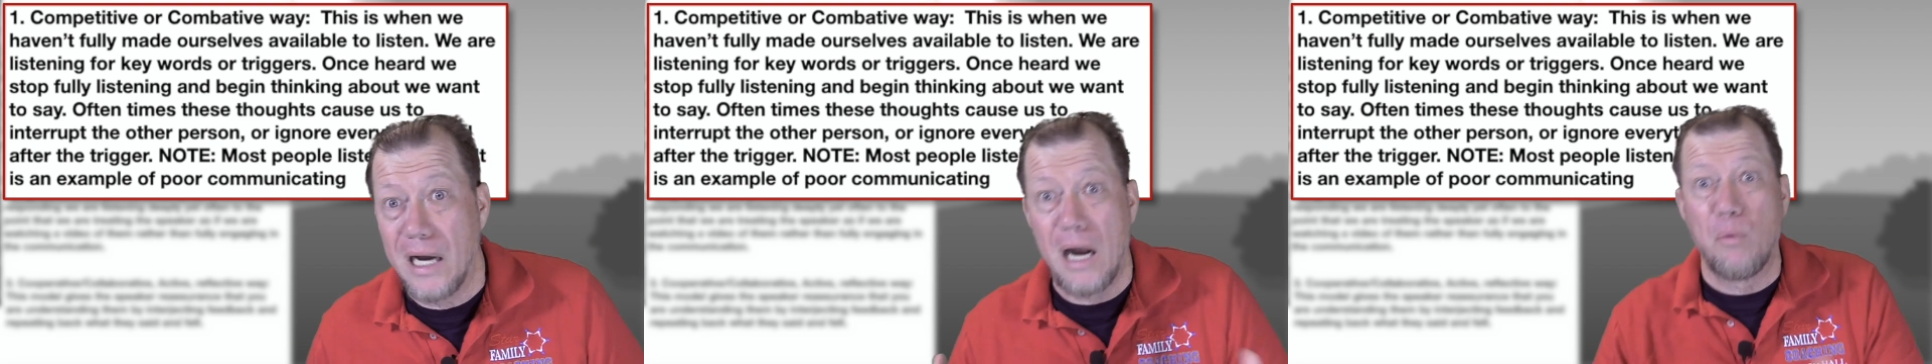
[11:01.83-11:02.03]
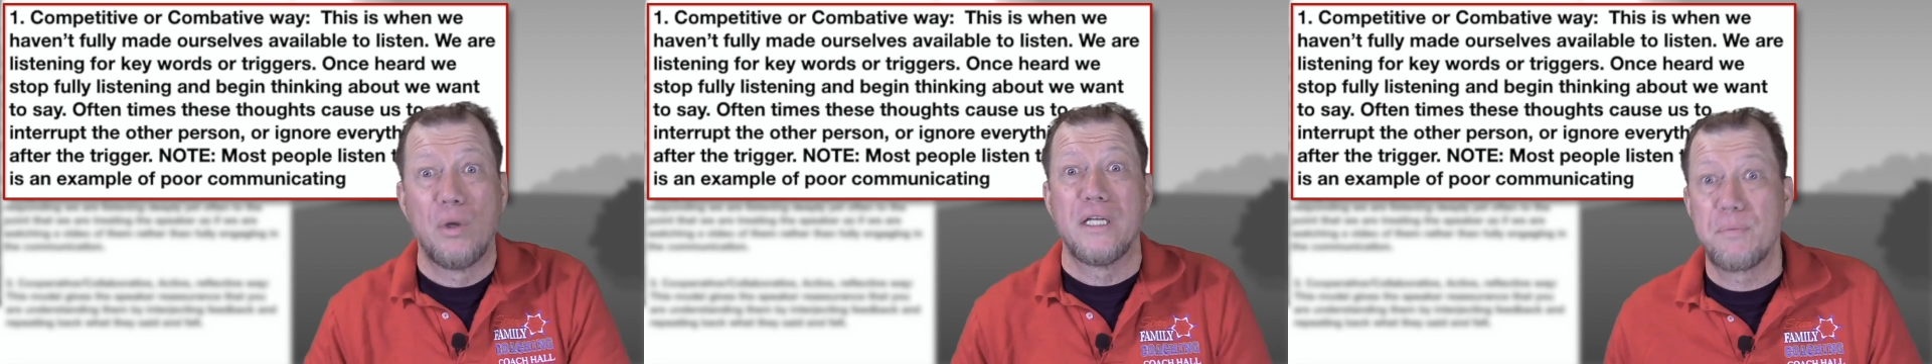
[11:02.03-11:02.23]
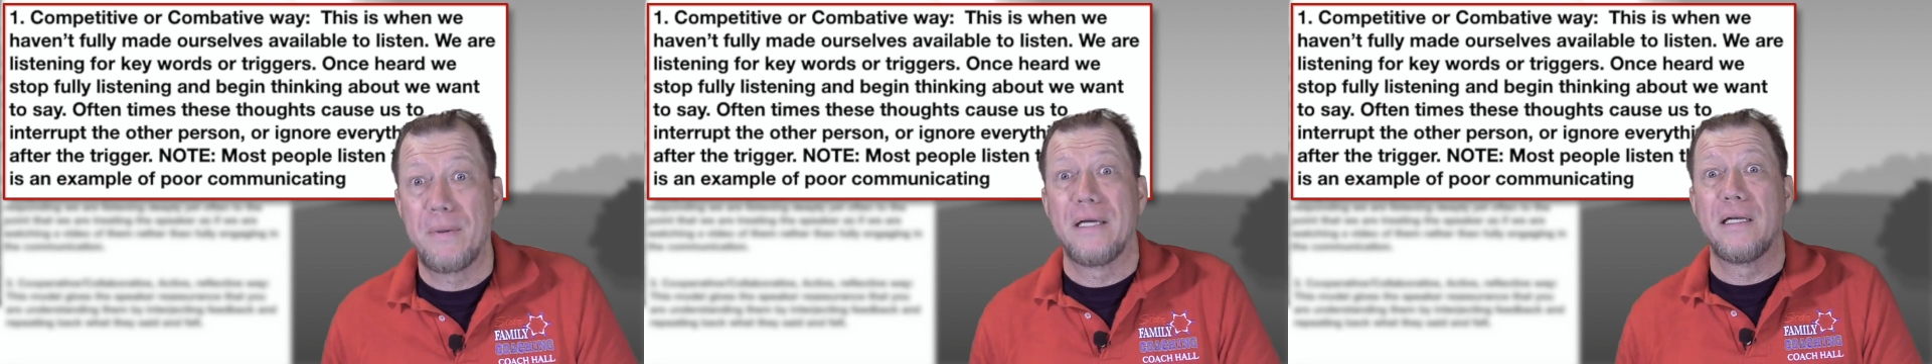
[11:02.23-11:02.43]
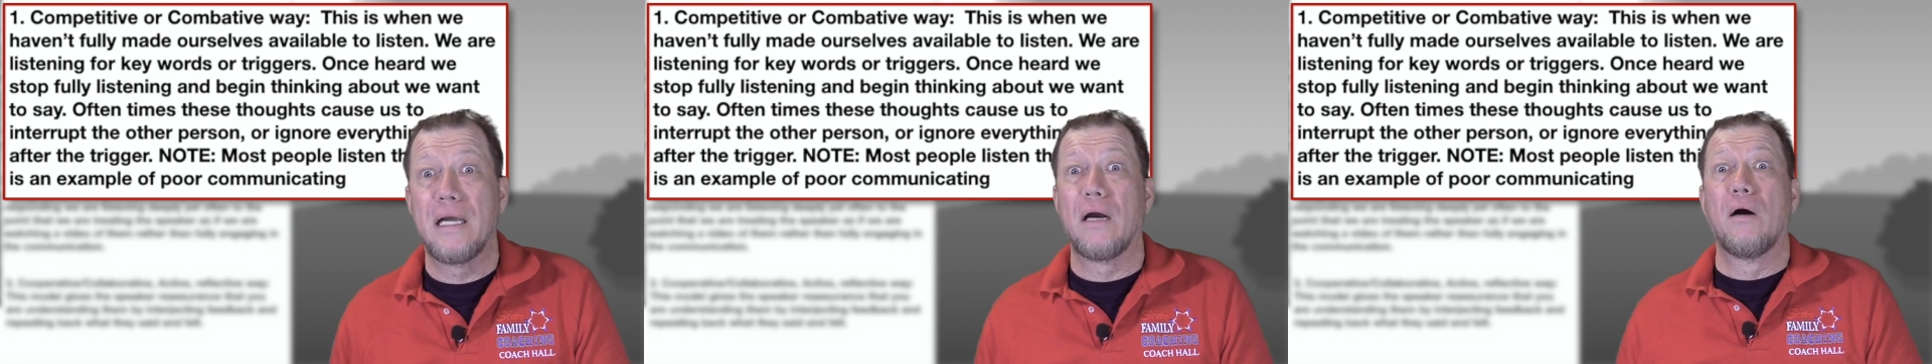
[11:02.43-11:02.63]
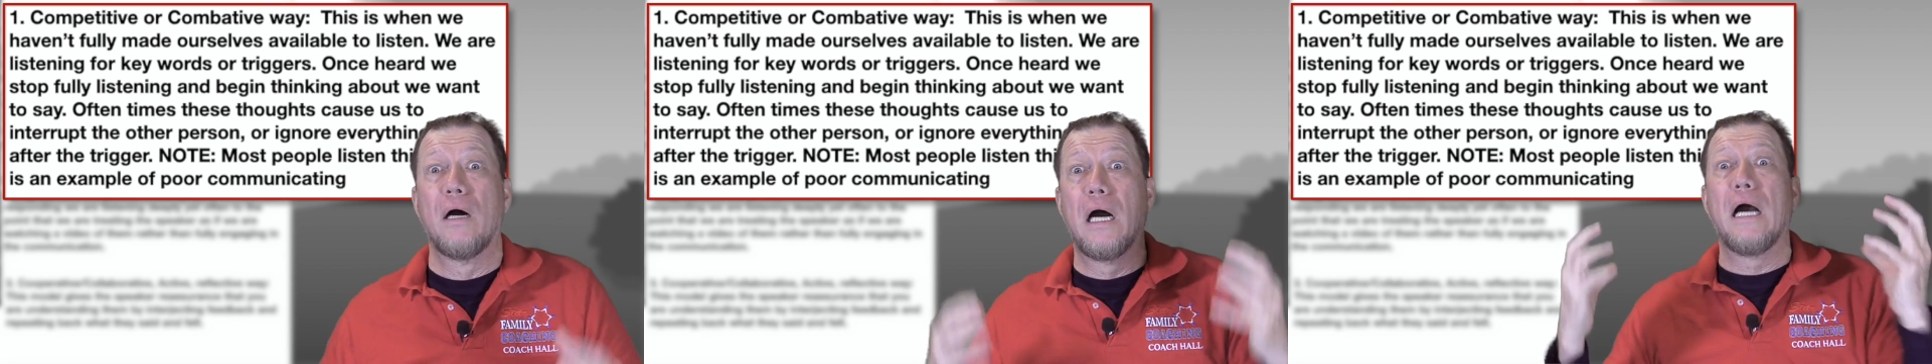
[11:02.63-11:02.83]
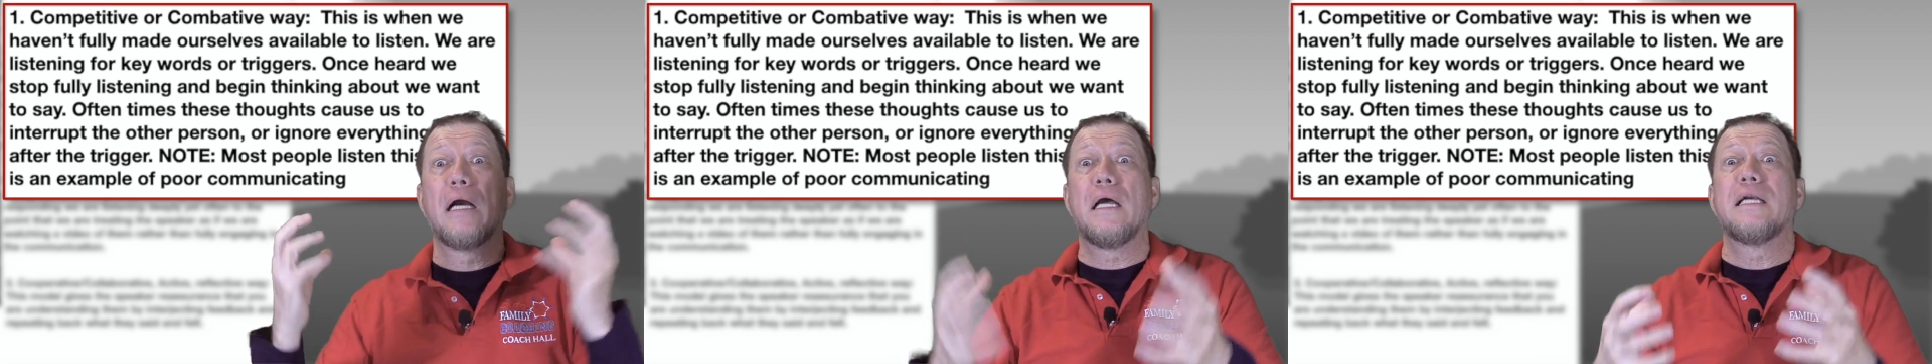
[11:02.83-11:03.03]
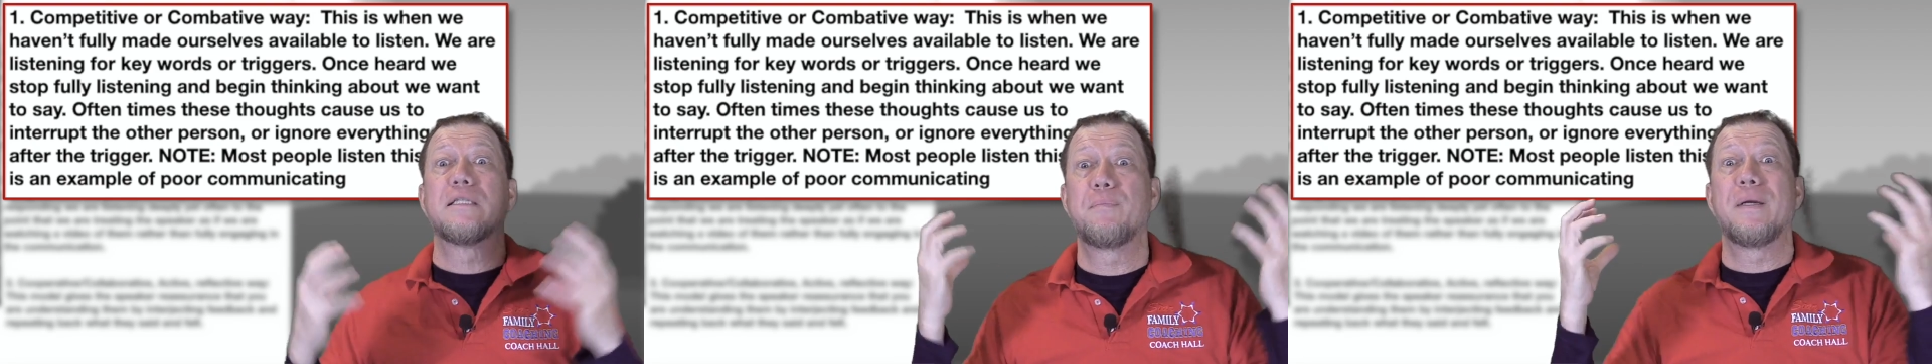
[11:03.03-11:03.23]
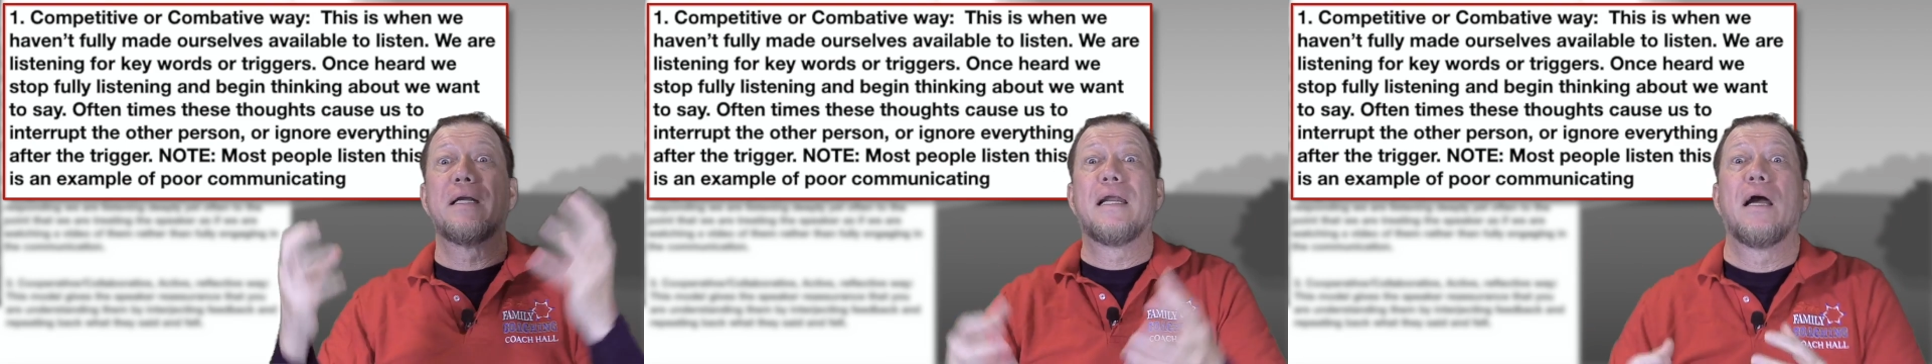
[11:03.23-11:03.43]
I want to speak now. I got to
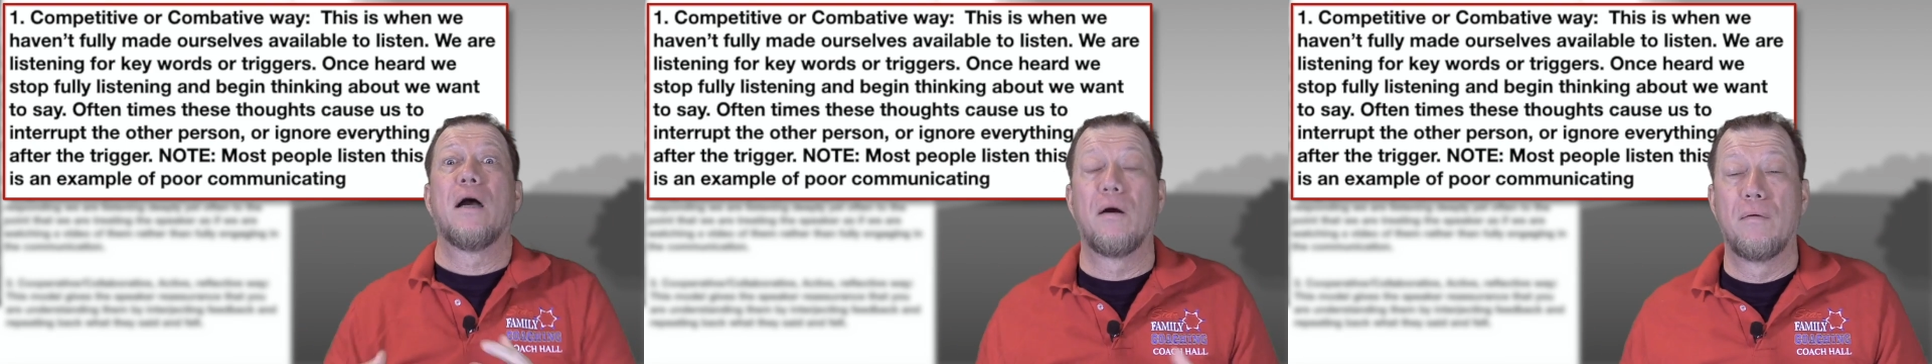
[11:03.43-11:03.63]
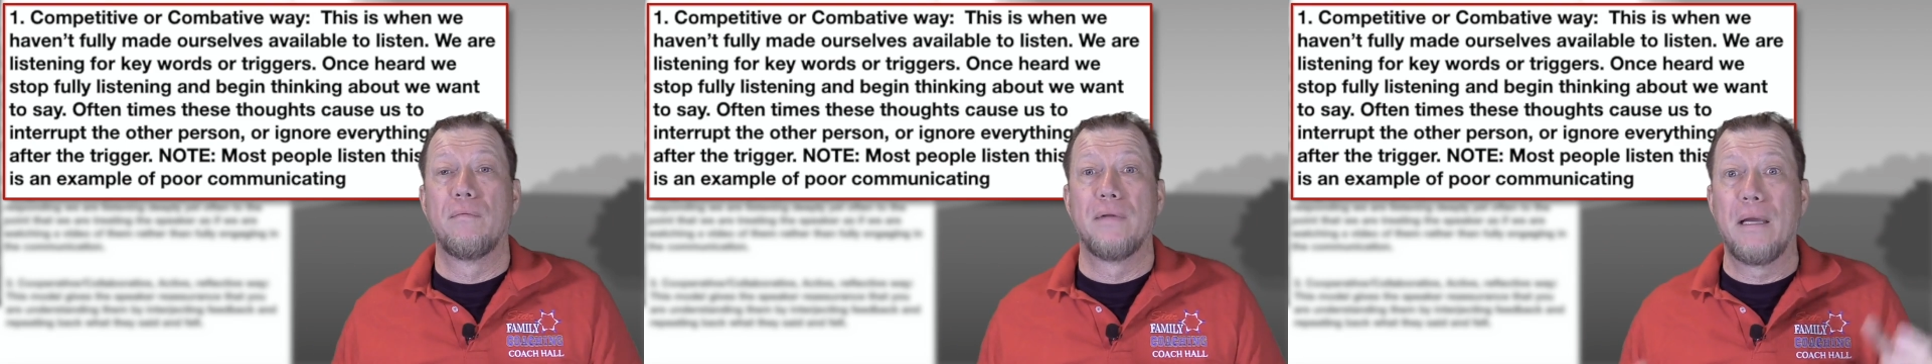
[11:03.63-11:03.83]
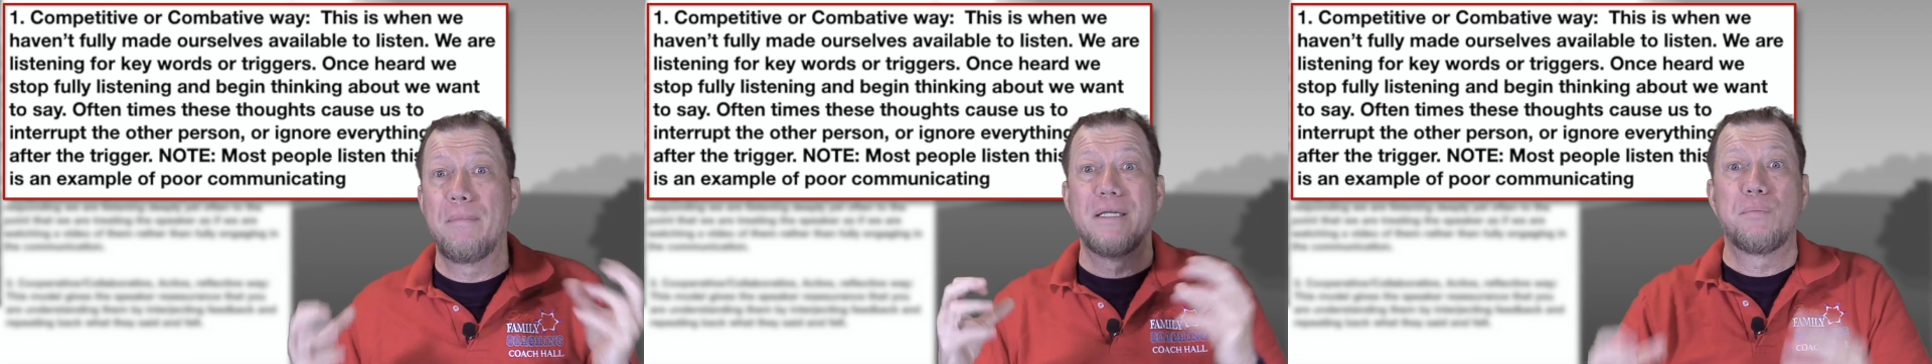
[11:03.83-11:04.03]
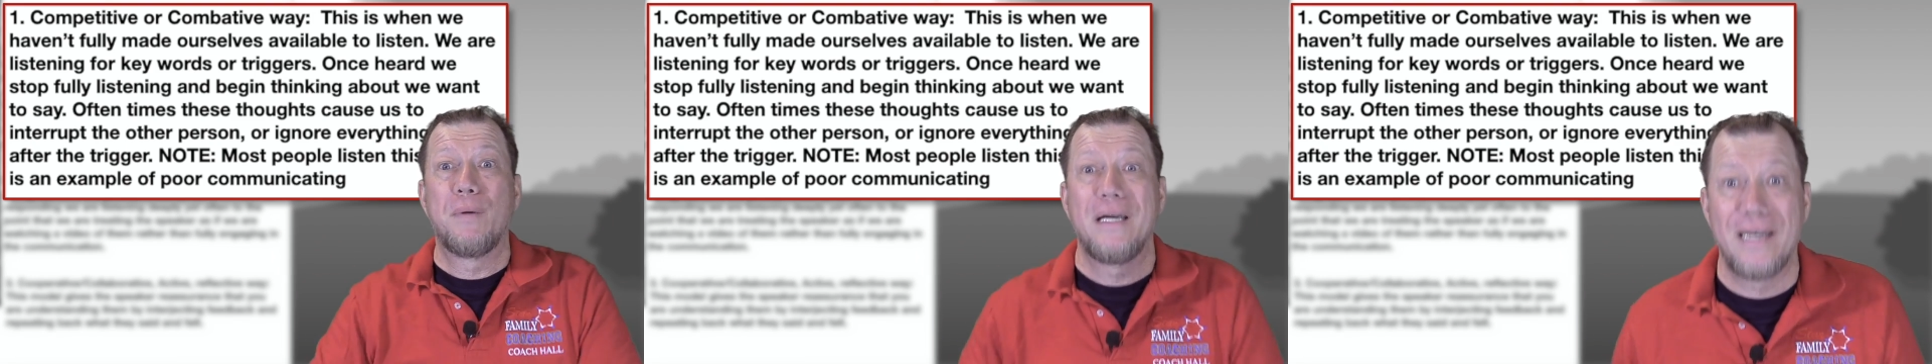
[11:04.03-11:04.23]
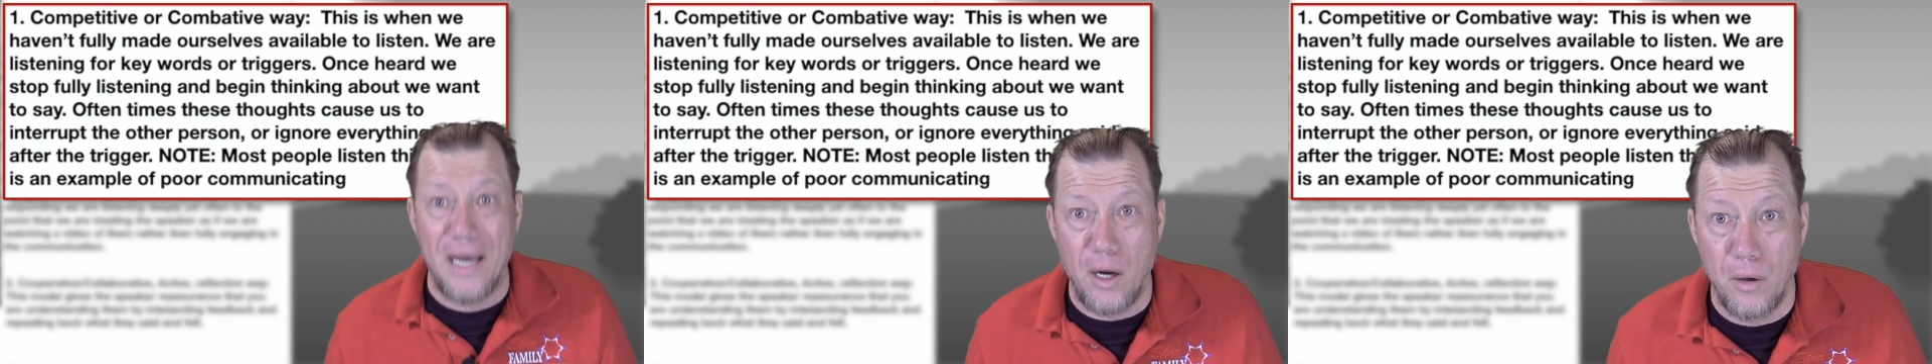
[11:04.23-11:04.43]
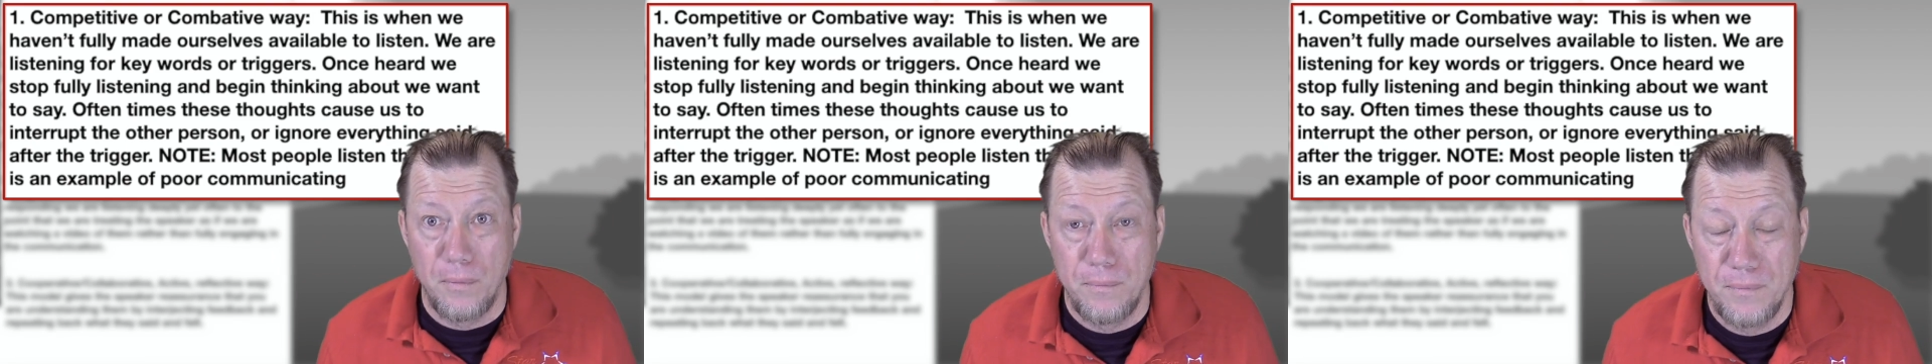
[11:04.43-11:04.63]
speak now. Let me speak now.